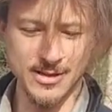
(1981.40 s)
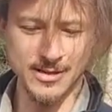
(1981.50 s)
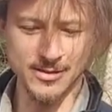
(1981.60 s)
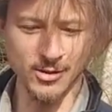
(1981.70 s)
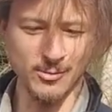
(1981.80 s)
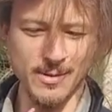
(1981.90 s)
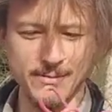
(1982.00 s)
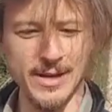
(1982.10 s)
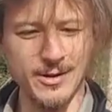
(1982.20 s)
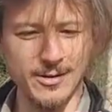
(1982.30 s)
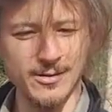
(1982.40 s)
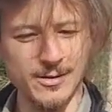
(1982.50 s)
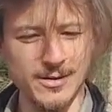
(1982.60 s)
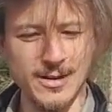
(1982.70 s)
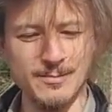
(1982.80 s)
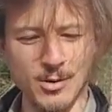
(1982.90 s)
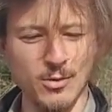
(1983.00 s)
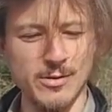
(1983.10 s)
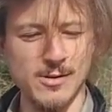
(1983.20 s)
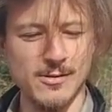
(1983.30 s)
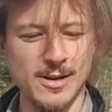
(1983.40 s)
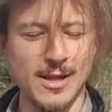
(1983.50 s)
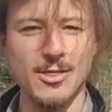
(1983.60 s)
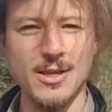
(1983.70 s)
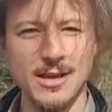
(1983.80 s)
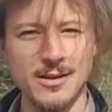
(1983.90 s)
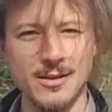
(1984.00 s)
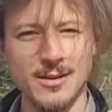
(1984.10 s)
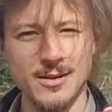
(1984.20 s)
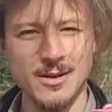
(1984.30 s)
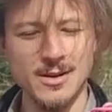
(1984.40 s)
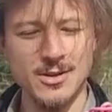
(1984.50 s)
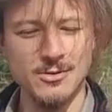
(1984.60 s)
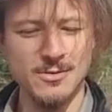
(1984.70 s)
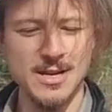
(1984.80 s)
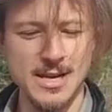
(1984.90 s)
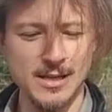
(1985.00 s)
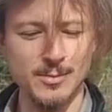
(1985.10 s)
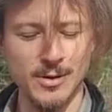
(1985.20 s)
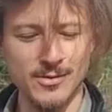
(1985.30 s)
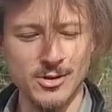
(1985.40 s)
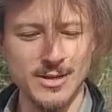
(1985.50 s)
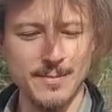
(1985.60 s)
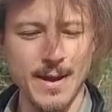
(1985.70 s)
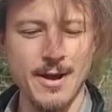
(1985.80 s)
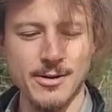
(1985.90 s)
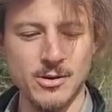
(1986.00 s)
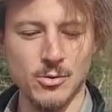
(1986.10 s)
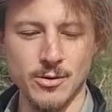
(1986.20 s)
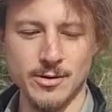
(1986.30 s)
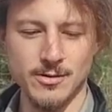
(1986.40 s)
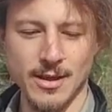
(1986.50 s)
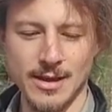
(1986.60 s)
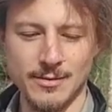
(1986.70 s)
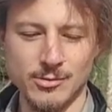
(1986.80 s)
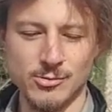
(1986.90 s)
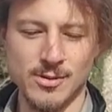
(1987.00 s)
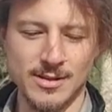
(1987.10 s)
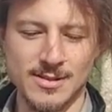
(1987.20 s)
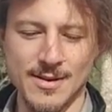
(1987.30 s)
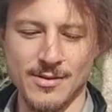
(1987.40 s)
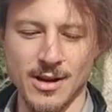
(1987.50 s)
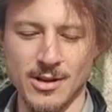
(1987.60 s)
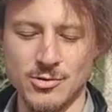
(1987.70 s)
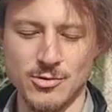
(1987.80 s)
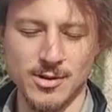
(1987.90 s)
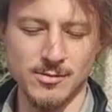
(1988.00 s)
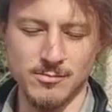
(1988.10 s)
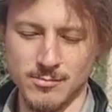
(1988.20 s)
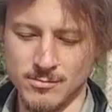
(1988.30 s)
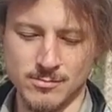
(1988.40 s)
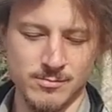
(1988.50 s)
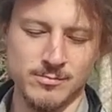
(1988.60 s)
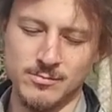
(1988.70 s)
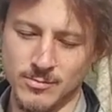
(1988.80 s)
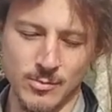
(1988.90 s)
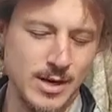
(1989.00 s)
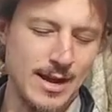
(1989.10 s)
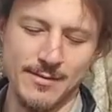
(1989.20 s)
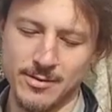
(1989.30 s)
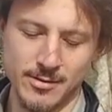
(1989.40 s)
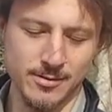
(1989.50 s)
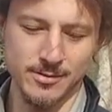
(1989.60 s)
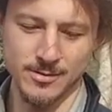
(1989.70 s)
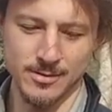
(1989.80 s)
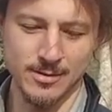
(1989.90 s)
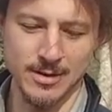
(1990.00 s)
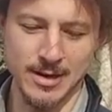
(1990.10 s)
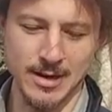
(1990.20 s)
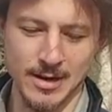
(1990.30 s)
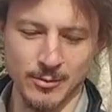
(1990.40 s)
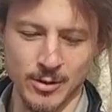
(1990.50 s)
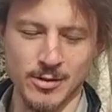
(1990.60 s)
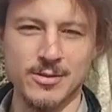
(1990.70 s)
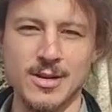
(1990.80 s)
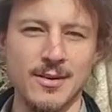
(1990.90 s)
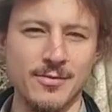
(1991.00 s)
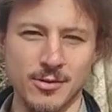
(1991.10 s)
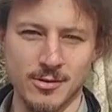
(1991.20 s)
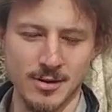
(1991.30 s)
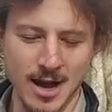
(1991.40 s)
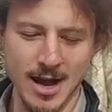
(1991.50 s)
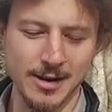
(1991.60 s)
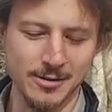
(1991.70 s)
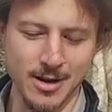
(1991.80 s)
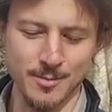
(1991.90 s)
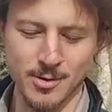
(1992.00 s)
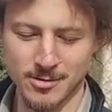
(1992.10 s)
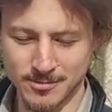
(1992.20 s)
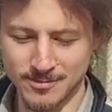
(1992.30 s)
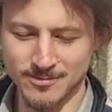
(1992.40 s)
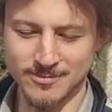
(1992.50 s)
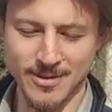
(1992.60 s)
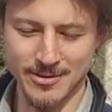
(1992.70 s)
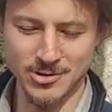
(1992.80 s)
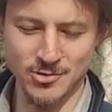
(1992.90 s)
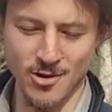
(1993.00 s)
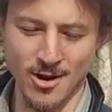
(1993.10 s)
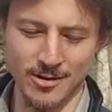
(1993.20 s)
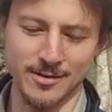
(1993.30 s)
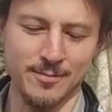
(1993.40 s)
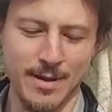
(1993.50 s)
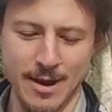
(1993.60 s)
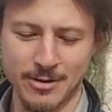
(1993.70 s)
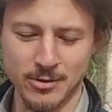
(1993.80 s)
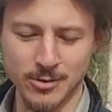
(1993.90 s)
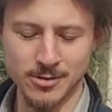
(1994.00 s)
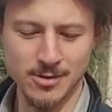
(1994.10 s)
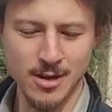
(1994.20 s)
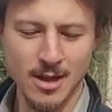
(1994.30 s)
and it's a little bit bigger and bulkier than I think you need. But if you just get paracord, like this was like 700, whatever, one of the tougher, higher number, very strong paracords.